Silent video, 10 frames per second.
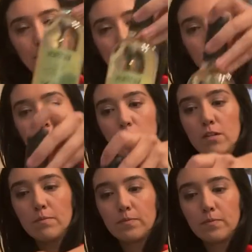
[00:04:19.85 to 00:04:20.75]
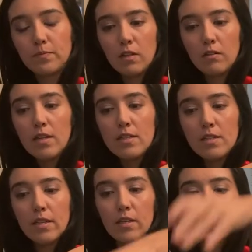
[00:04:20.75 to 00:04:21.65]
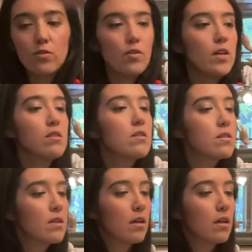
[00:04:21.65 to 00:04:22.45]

that's for sure. All right, thank you, France.